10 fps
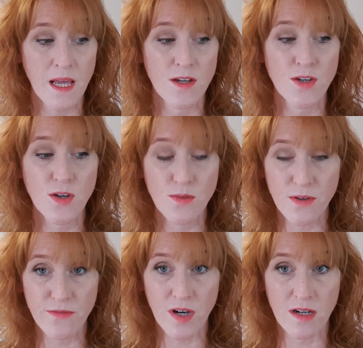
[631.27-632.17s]

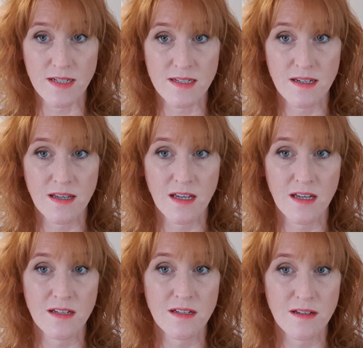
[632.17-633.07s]
Unified,
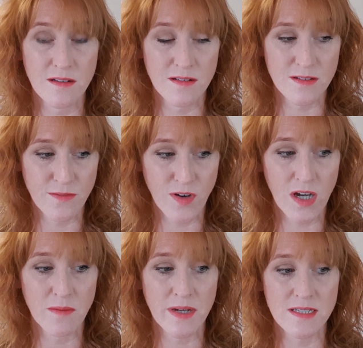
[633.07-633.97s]

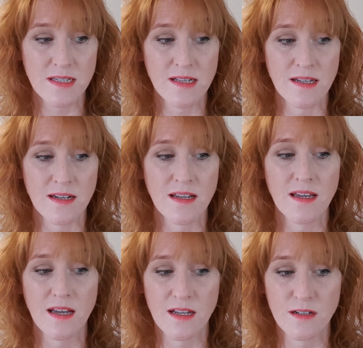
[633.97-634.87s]
divine masculine
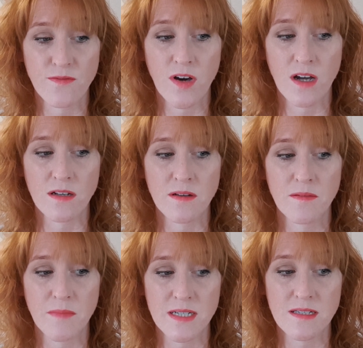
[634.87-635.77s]
and divine
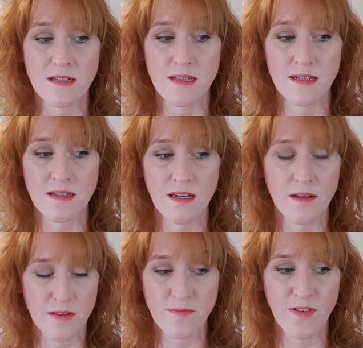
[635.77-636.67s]
masculine
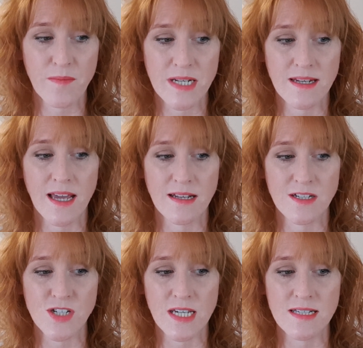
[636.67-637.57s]
feminine
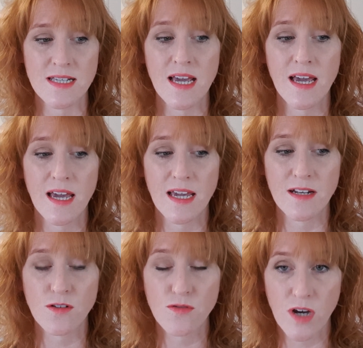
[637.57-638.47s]
energies
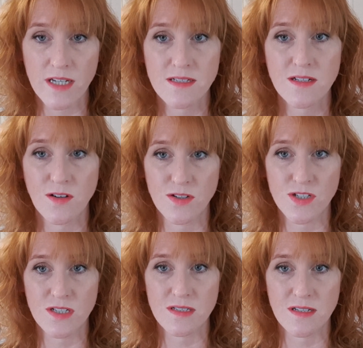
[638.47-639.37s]
in Christ
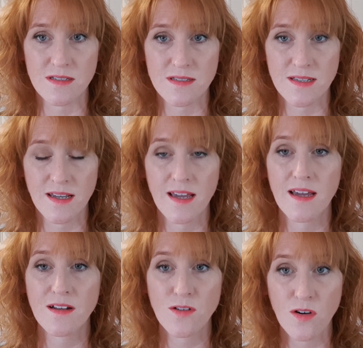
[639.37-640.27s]
consciousness,
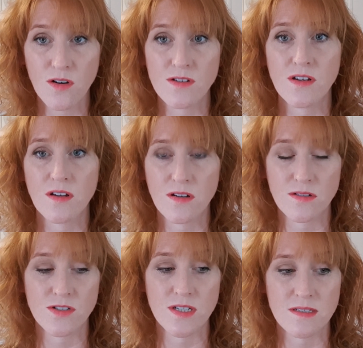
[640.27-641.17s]
in God
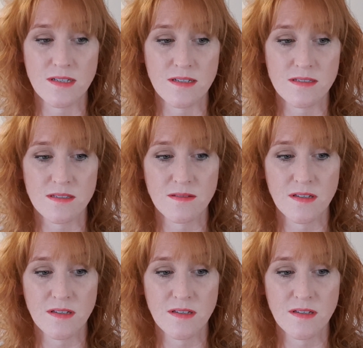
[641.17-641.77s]
consciousness.